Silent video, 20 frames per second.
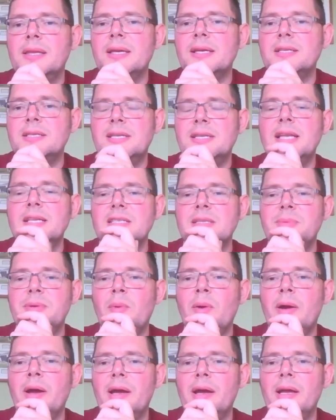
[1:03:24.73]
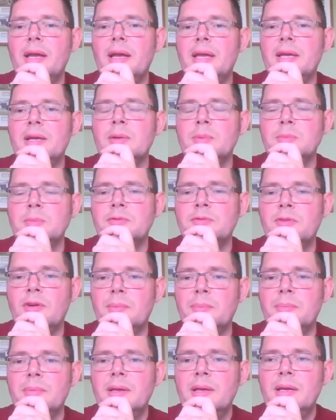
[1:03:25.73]
that tends to be where it comes
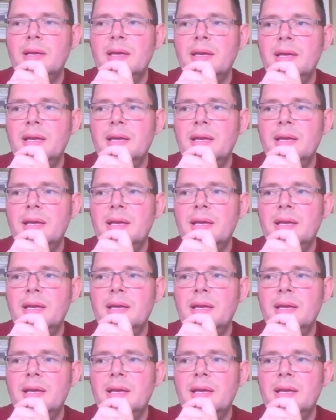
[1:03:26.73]
from.